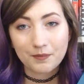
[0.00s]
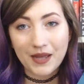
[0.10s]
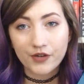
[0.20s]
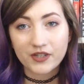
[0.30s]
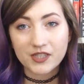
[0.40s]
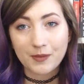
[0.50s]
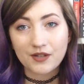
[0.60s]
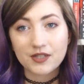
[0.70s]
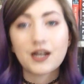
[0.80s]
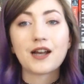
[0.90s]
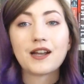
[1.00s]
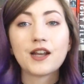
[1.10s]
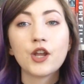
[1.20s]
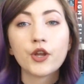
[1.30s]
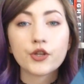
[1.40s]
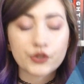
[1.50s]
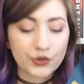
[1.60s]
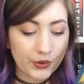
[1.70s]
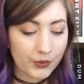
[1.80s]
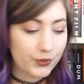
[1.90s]
battery's about to die,
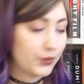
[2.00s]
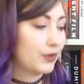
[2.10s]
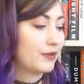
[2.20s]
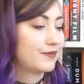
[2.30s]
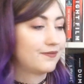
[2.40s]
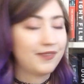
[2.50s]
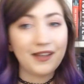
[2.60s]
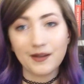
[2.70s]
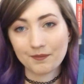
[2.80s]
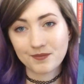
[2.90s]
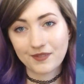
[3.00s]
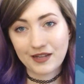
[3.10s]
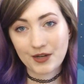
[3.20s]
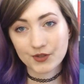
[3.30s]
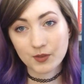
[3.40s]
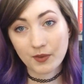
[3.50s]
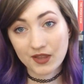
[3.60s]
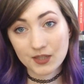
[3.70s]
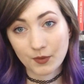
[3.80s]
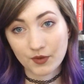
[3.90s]
so yeah, I also
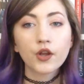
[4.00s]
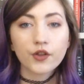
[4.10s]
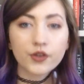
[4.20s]
bought this book.